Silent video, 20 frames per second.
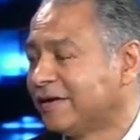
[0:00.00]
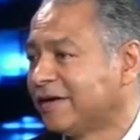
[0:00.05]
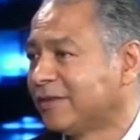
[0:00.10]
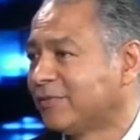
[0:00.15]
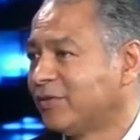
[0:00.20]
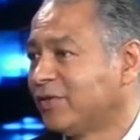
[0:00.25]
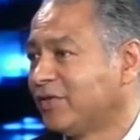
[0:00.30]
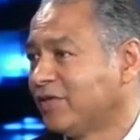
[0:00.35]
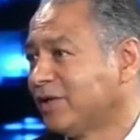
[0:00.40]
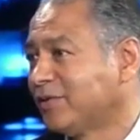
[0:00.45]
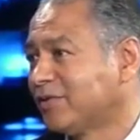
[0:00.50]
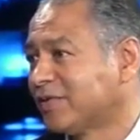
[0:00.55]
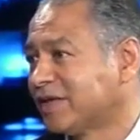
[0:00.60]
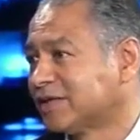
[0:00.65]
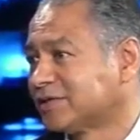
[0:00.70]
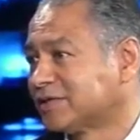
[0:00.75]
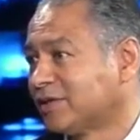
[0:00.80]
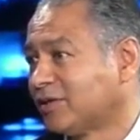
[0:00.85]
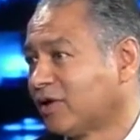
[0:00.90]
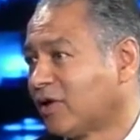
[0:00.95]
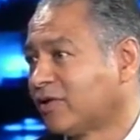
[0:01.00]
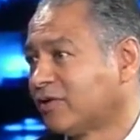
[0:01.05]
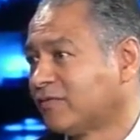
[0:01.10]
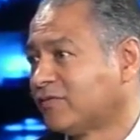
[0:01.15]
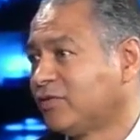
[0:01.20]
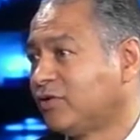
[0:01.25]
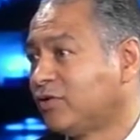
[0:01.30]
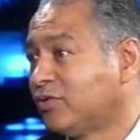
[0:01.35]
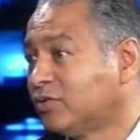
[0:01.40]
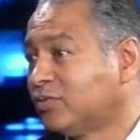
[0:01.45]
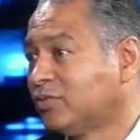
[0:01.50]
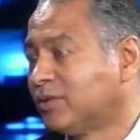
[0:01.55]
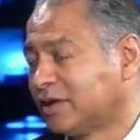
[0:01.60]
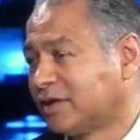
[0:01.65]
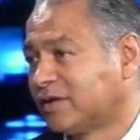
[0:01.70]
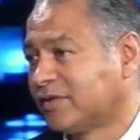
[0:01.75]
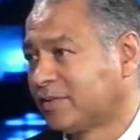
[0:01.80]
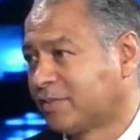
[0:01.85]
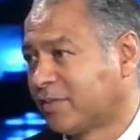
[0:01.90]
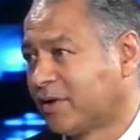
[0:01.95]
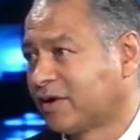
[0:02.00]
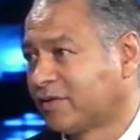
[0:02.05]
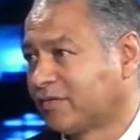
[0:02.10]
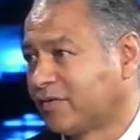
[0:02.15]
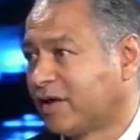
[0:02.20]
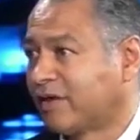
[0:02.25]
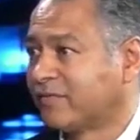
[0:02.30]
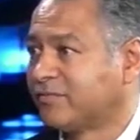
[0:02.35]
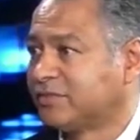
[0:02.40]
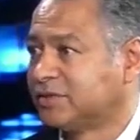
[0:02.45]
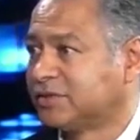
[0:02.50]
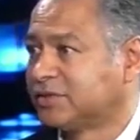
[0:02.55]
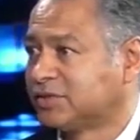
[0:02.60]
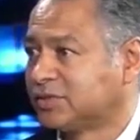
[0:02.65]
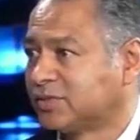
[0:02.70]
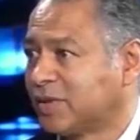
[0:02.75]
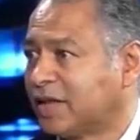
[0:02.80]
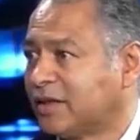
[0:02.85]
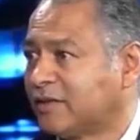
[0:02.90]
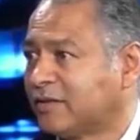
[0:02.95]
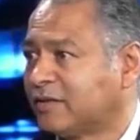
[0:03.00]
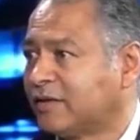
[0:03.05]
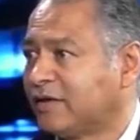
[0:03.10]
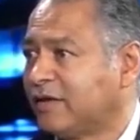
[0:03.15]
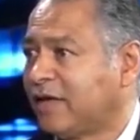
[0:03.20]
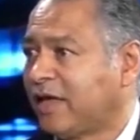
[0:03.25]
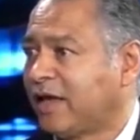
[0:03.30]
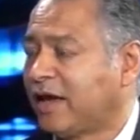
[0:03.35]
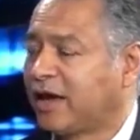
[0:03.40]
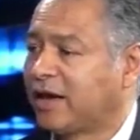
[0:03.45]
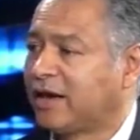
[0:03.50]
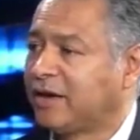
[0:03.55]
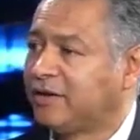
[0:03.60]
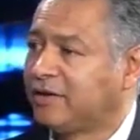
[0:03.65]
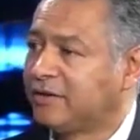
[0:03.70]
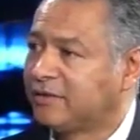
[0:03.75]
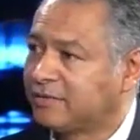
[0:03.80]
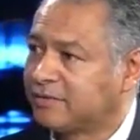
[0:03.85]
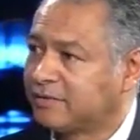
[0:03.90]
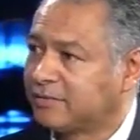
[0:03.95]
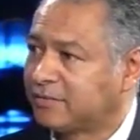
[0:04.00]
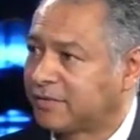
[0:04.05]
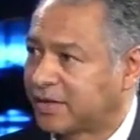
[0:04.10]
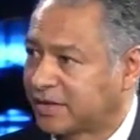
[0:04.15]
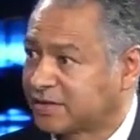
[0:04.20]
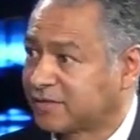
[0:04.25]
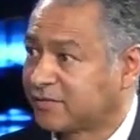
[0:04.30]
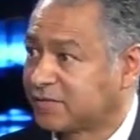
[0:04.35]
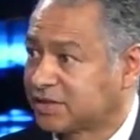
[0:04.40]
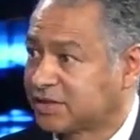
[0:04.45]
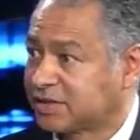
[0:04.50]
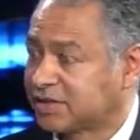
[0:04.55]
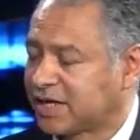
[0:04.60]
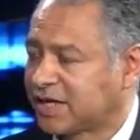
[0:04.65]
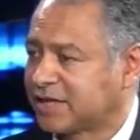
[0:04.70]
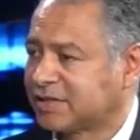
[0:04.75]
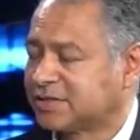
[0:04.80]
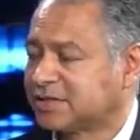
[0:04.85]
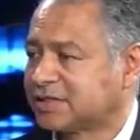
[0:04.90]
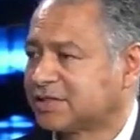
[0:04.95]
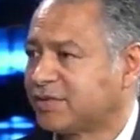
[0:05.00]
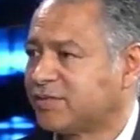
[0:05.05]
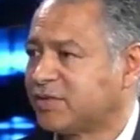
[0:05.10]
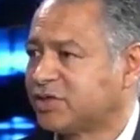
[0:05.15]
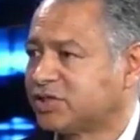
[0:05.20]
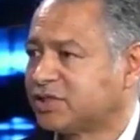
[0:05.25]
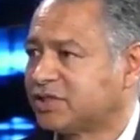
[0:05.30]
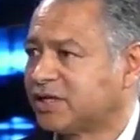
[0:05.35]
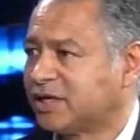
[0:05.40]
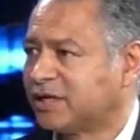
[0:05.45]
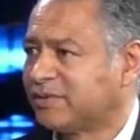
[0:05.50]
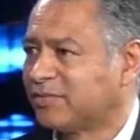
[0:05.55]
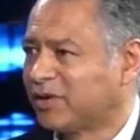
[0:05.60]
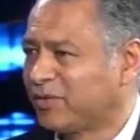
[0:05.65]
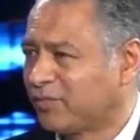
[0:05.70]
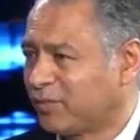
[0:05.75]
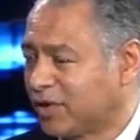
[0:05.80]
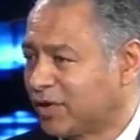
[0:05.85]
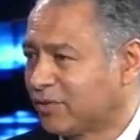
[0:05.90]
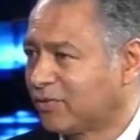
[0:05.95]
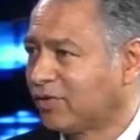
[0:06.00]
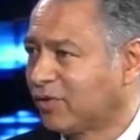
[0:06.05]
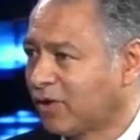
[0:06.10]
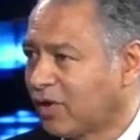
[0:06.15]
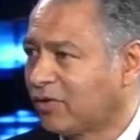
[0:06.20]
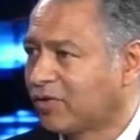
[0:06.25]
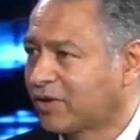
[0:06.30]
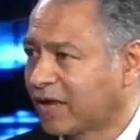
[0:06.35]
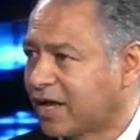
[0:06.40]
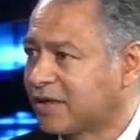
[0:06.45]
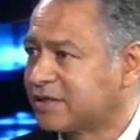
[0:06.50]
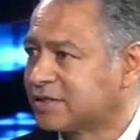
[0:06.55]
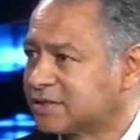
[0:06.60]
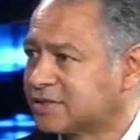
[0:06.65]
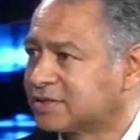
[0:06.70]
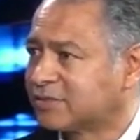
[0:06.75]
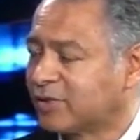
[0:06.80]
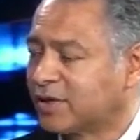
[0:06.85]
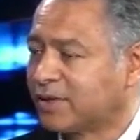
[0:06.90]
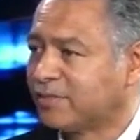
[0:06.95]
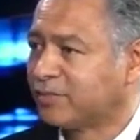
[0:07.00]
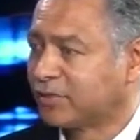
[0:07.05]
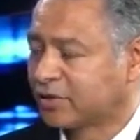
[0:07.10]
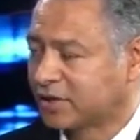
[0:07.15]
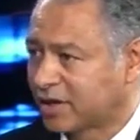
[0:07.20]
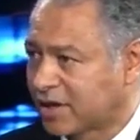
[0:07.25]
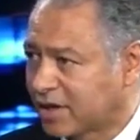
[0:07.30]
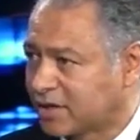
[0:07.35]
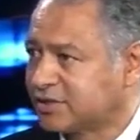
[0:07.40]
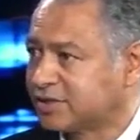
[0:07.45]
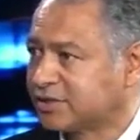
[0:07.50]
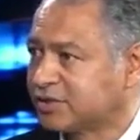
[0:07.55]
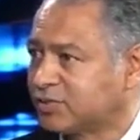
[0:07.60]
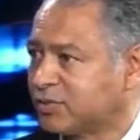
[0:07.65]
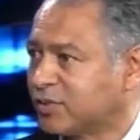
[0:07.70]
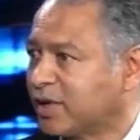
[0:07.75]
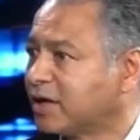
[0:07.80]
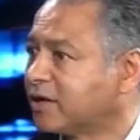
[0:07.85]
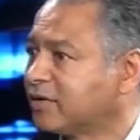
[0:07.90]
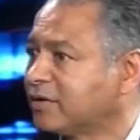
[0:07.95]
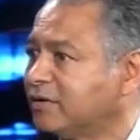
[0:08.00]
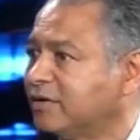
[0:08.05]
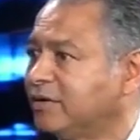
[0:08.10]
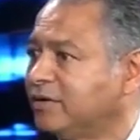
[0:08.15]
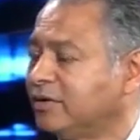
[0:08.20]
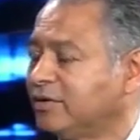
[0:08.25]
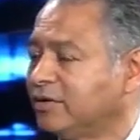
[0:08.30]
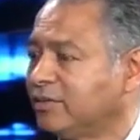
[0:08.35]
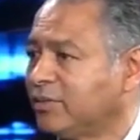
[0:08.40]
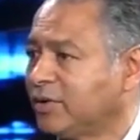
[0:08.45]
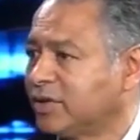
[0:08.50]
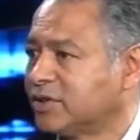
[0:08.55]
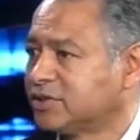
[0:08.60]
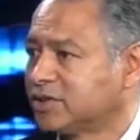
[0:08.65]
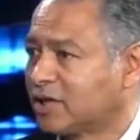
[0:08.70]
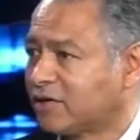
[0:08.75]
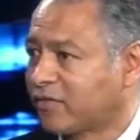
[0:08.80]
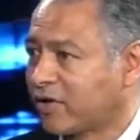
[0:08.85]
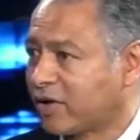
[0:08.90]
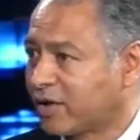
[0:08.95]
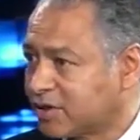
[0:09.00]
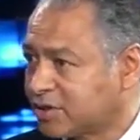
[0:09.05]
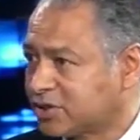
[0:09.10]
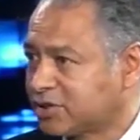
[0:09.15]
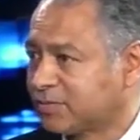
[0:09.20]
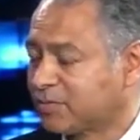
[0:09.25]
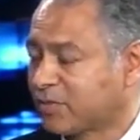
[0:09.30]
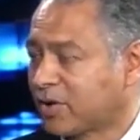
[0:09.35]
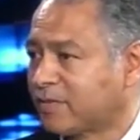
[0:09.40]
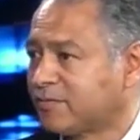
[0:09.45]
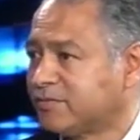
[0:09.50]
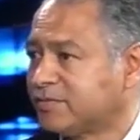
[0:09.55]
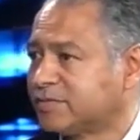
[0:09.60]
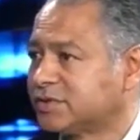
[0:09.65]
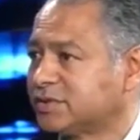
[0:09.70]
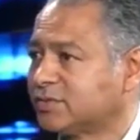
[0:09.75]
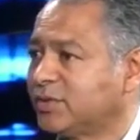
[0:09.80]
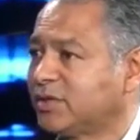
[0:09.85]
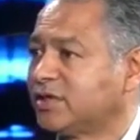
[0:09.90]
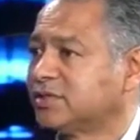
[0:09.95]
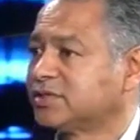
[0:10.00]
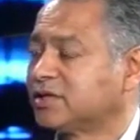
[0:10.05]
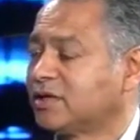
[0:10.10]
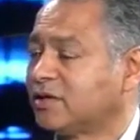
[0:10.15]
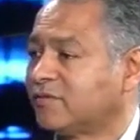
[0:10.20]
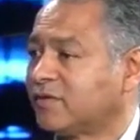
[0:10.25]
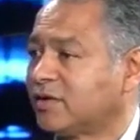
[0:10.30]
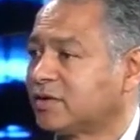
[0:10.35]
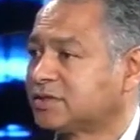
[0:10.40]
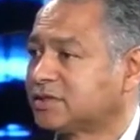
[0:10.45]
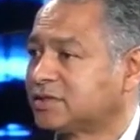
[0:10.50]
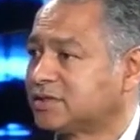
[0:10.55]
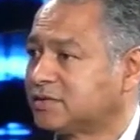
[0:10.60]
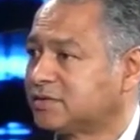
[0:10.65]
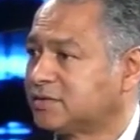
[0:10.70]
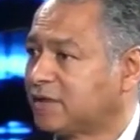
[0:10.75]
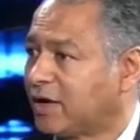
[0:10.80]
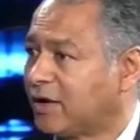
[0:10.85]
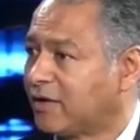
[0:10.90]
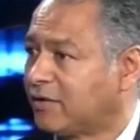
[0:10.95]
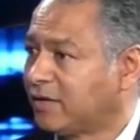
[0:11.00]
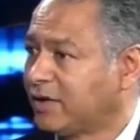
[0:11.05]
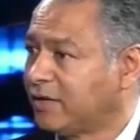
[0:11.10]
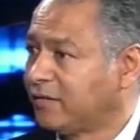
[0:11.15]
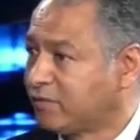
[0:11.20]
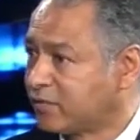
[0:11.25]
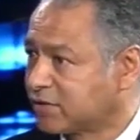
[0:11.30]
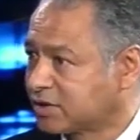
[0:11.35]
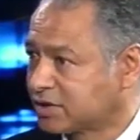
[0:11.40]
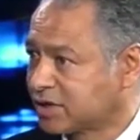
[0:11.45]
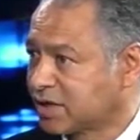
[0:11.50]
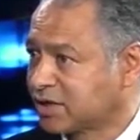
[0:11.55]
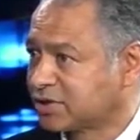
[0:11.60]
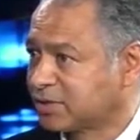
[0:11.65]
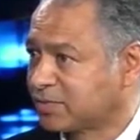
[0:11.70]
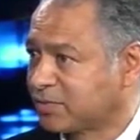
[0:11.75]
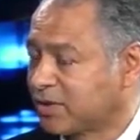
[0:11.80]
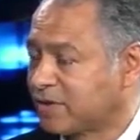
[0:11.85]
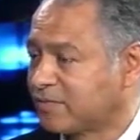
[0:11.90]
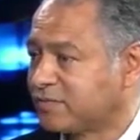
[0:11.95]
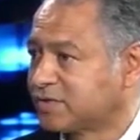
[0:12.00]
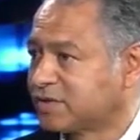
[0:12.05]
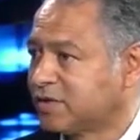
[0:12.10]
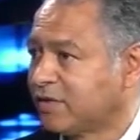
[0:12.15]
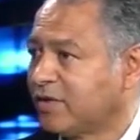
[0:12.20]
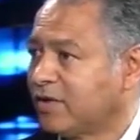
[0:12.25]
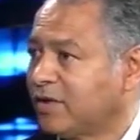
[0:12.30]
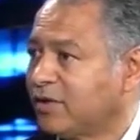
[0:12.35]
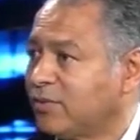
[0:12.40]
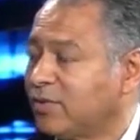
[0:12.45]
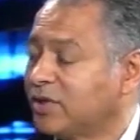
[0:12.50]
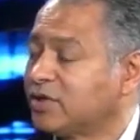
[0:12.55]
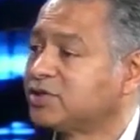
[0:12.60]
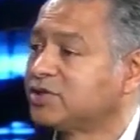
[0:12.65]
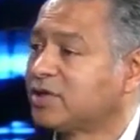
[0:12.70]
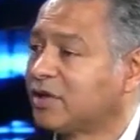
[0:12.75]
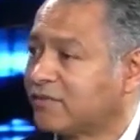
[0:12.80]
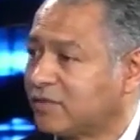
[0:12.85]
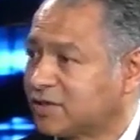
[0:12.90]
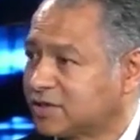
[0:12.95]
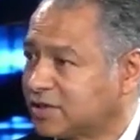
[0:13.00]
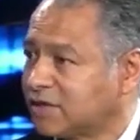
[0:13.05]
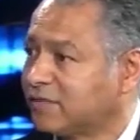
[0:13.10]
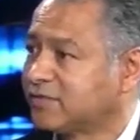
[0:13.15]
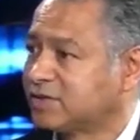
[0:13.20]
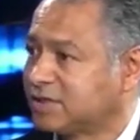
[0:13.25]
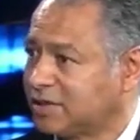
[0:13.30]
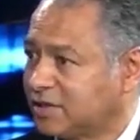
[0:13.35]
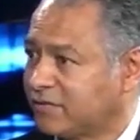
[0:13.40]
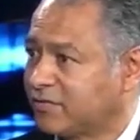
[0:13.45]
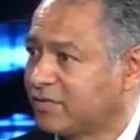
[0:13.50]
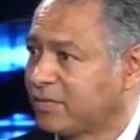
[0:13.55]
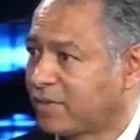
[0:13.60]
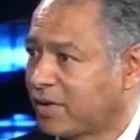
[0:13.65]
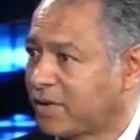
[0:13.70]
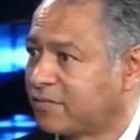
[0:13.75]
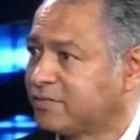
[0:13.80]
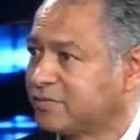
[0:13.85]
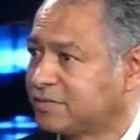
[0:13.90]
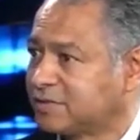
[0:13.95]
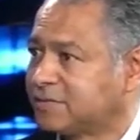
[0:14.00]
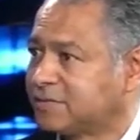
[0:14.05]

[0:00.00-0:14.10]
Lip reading: We think that there's a lot of goodwill on the part of government as well, and civil society, as I mentioned earlier. But if we can all hold hands, we can put the country to work. We can solve our energy problems. We can solve our infrastructure problems. We can solve our service delivery problems.